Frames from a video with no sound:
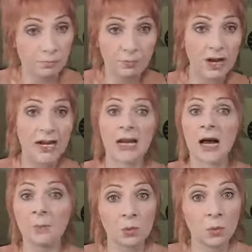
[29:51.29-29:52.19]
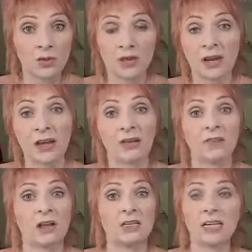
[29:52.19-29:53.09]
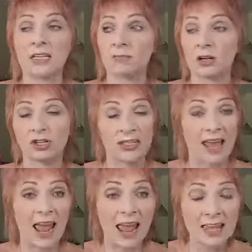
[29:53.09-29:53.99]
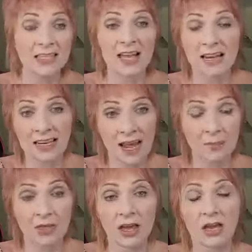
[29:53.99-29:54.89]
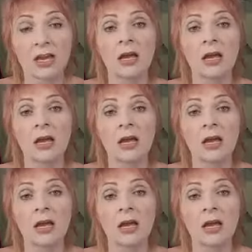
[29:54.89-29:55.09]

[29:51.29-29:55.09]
buddied up with the negative entity as much as they hate that damn thing.